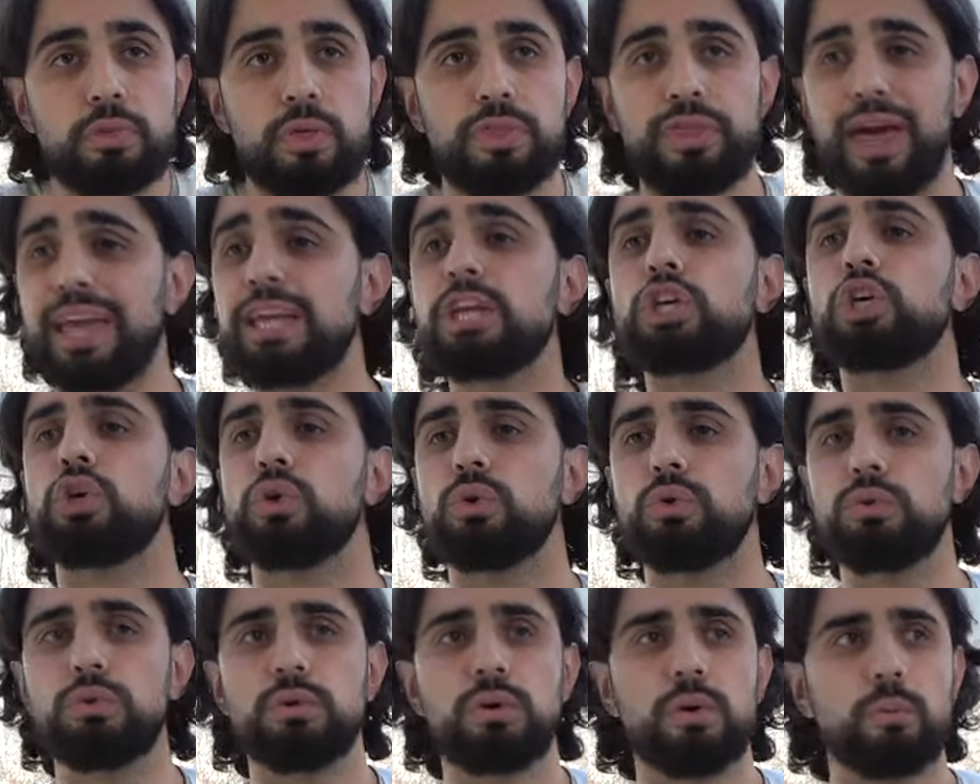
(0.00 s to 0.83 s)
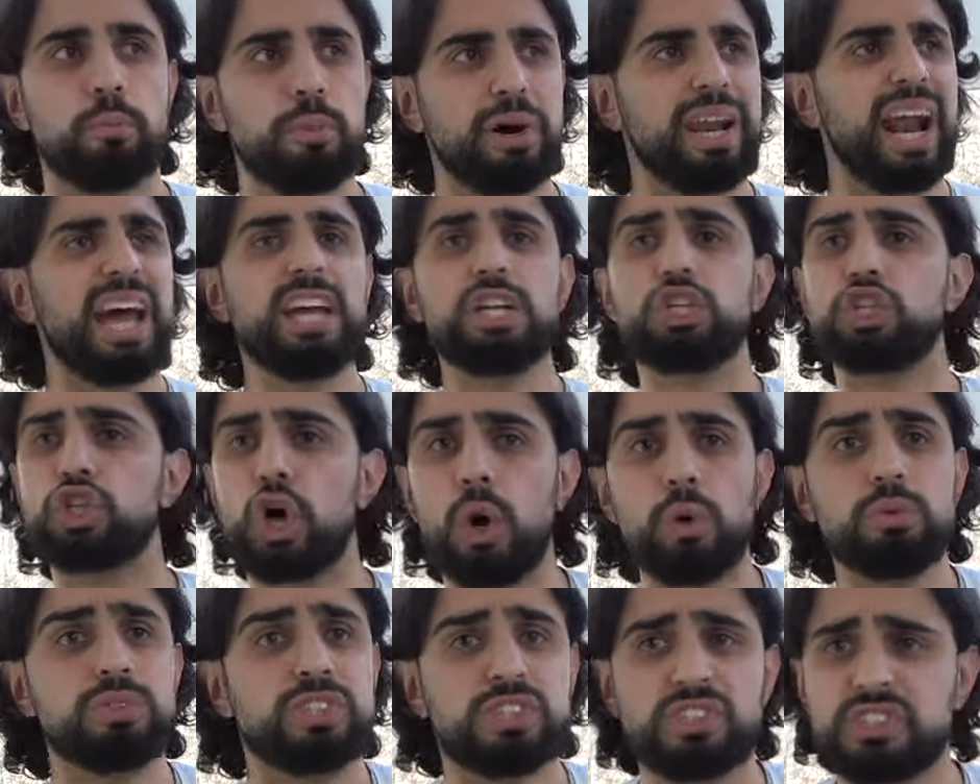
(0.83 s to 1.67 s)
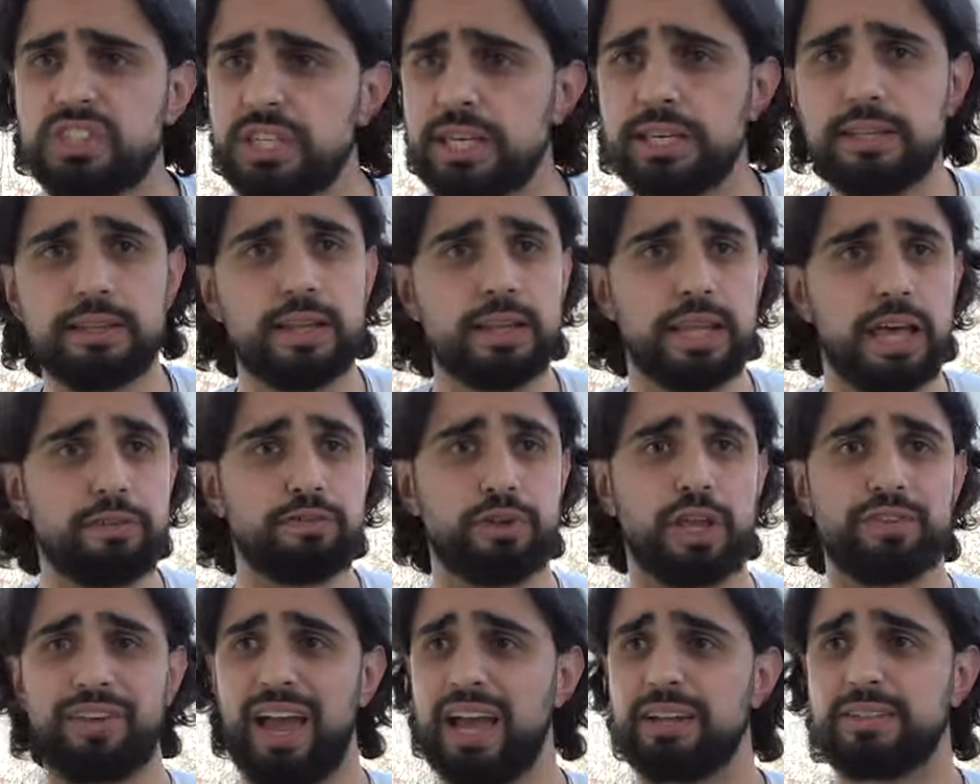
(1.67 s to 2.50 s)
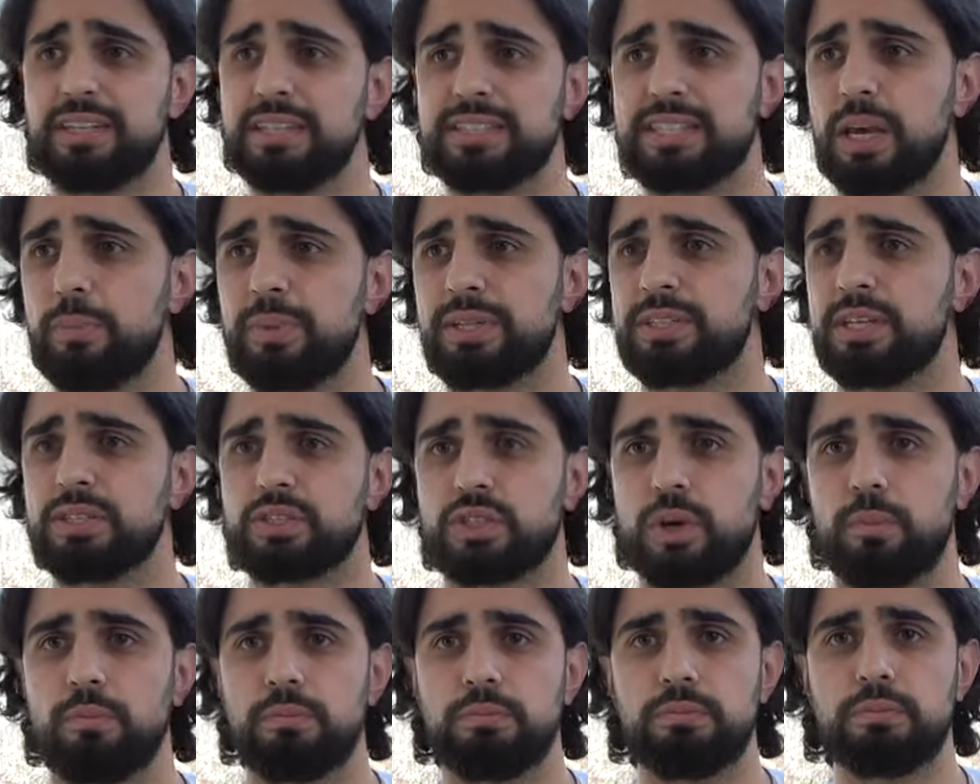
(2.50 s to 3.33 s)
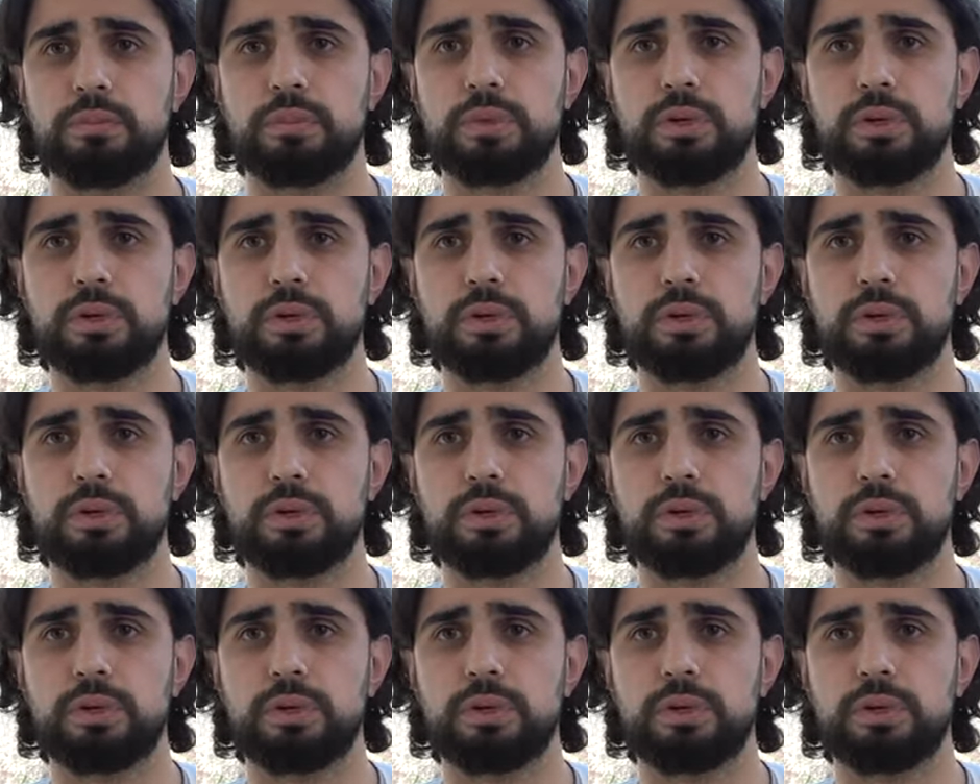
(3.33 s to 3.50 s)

Thank you, but I don't see the level of anti Semitism.